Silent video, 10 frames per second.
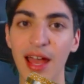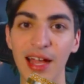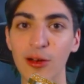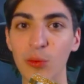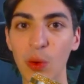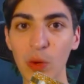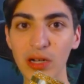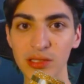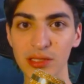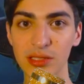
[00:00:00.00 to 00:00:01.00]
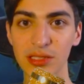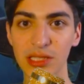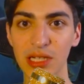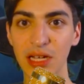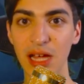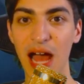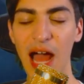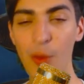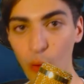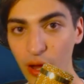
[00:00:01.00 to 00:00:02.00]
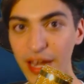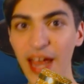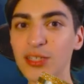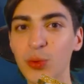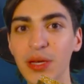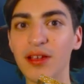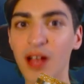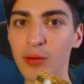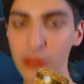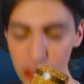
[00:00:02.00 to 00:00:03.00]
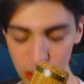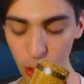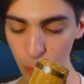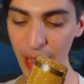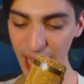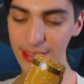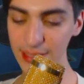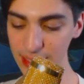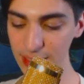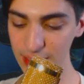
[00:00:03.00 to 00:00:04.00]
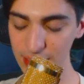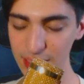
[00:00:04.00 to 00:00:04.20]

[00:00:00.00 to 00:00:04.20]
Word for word: I got no more words. I want next week to come so badly.